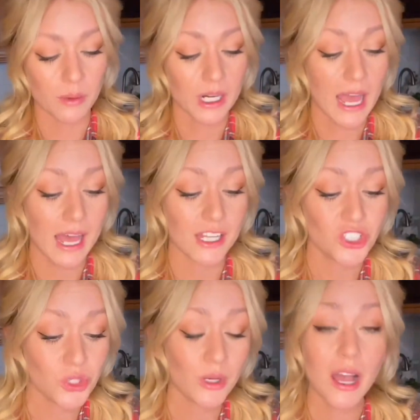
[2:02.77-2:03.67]
we're gonna add
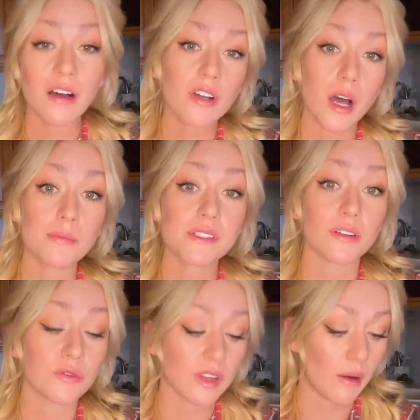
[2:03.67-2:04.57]
2.5 cups
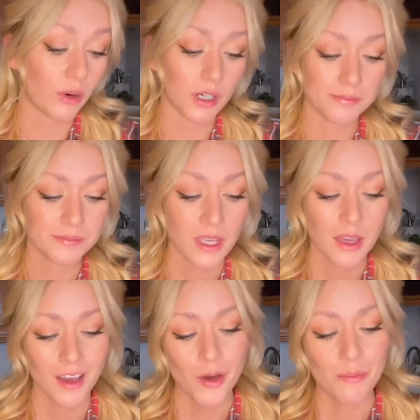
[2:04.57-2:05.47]
of flour.
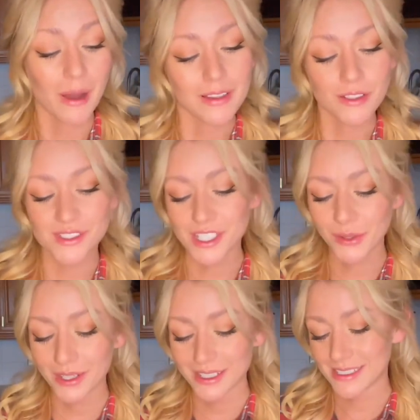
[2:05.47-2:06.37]
My little
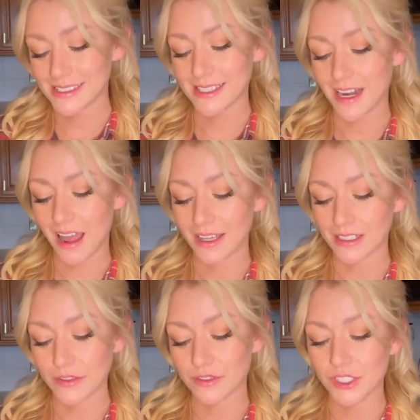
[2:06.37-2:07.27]
secret is that I
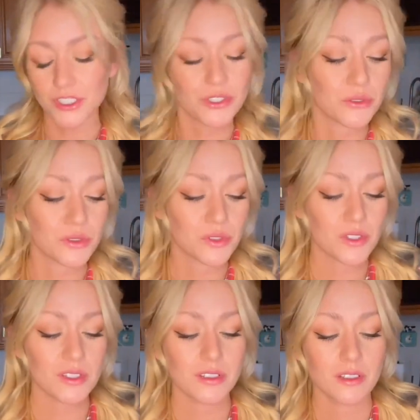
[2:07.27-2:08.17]
love to
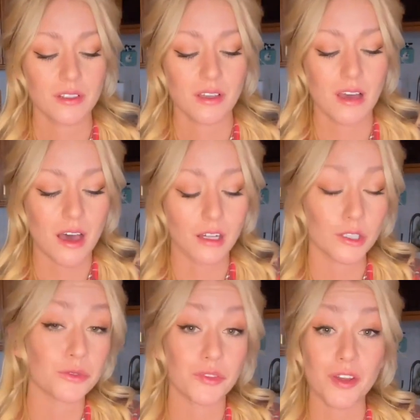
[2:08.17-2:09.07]
use
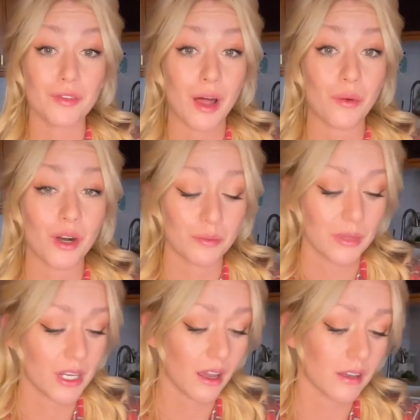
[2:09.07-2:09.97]
gluten-free flour
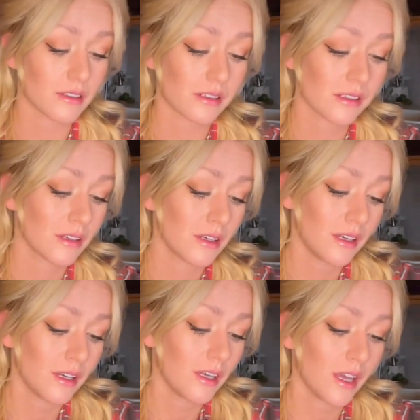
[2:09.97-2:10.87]
because
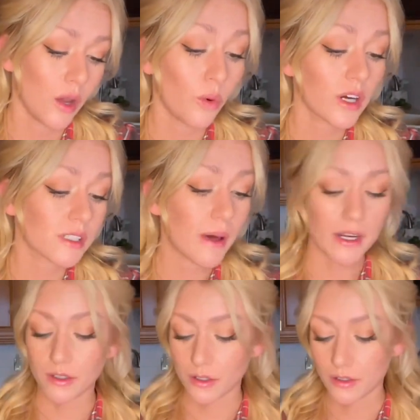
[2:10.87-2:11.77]
it works
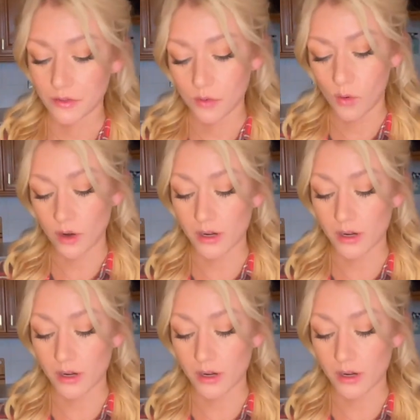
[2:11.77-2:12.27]
better for